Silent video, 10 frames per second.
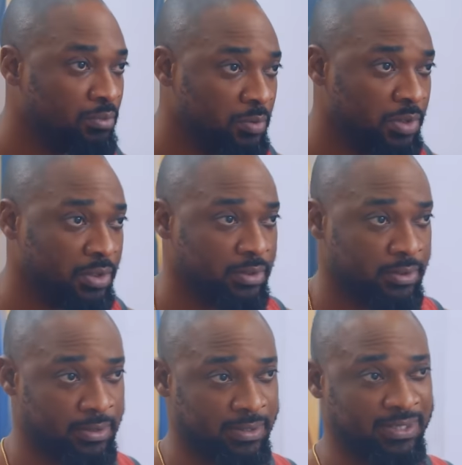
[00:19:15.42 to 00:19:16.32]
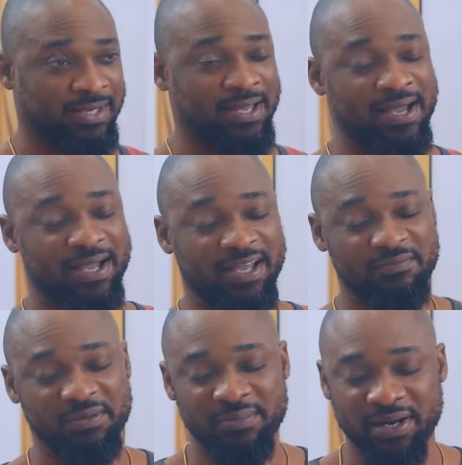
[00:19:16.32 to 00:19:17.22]
Mommy, I
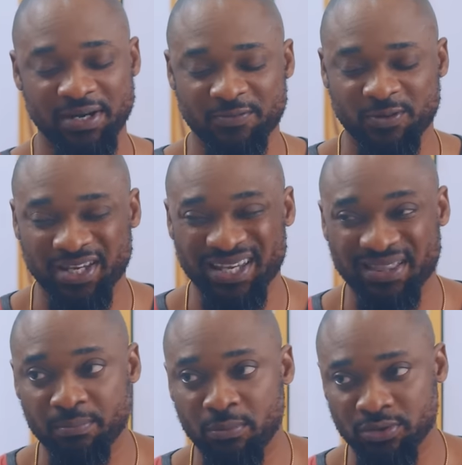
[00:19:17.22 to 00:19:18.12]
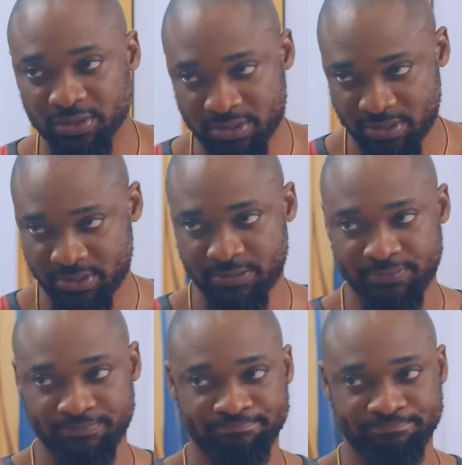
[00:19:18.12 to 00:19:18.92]
have been married for 8 months.